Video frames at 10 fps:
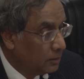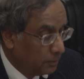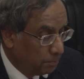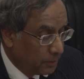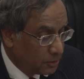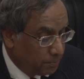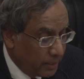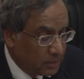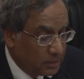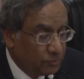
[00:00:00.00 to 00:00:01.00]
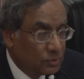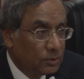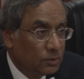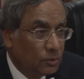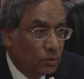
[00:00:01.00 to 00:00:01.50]
the
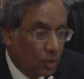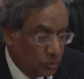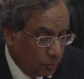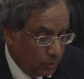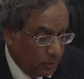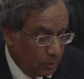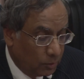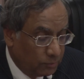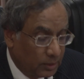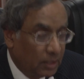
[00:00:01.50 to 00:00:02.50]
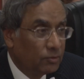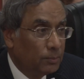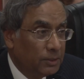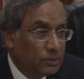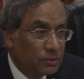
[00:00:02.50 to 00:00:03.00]
perspectives not only of the
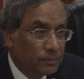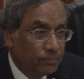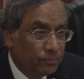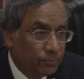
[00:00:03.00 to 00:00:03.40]
governments,